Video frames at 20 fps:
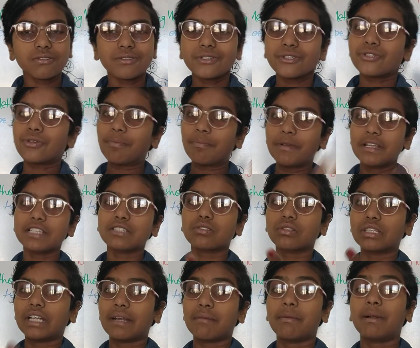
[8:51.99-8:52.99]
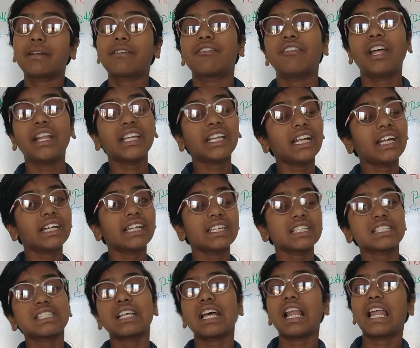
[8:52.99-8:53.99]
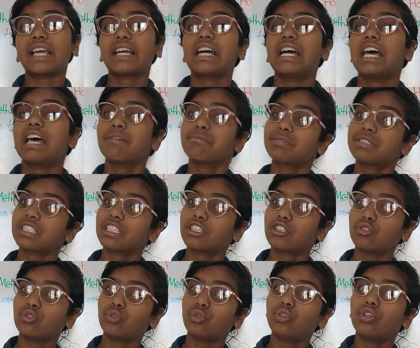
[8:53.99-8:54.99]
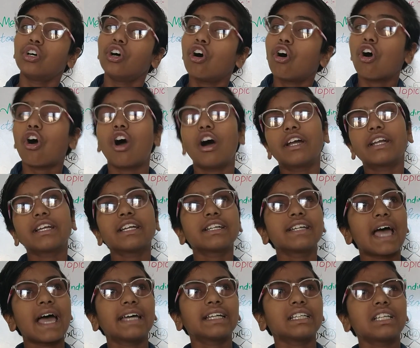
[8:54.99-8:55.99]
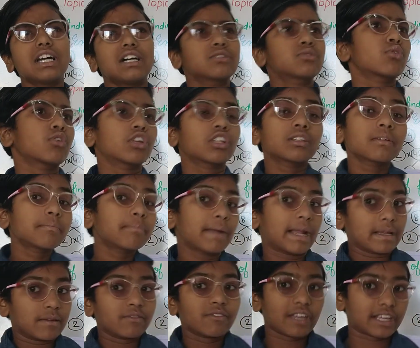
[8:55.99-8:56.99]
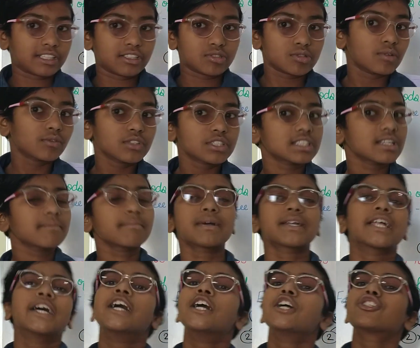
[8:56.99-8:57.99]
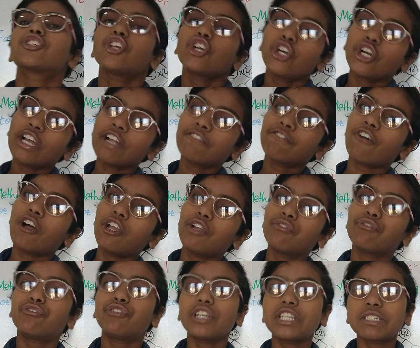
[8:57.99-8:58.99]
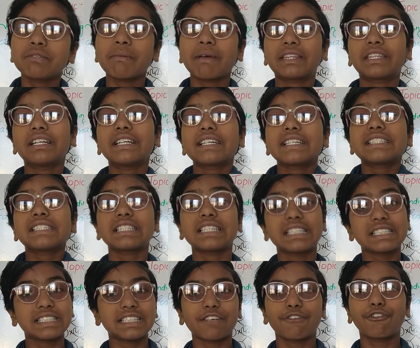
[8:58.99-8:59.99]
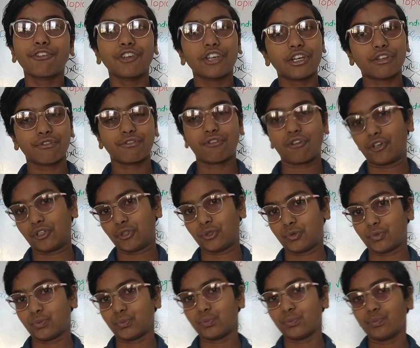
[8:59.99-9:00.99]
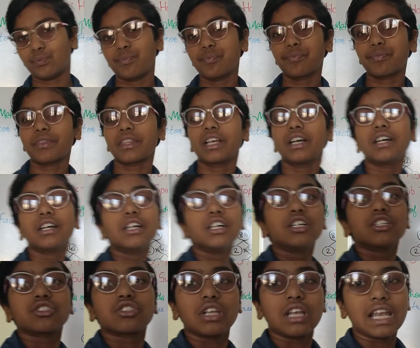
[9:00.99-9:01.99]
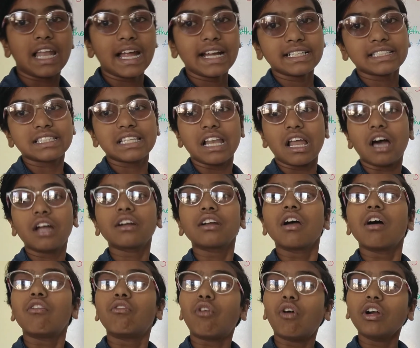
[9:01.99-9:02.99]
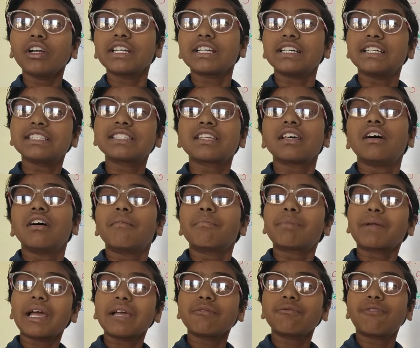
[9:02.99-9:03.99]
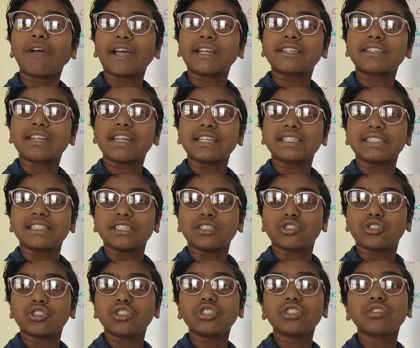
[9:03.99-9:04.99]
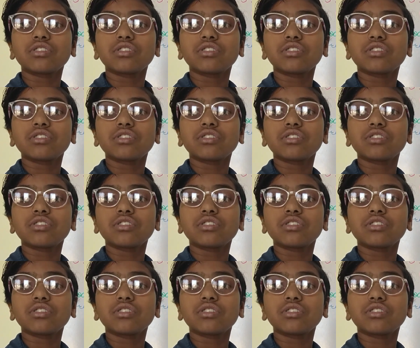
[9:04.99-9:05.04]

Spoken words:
So please do that. But when it is like a MCQ or it directly asks what are the prime factors of this number, so you can follow which method is easier for you. So let's learn what is prime factorization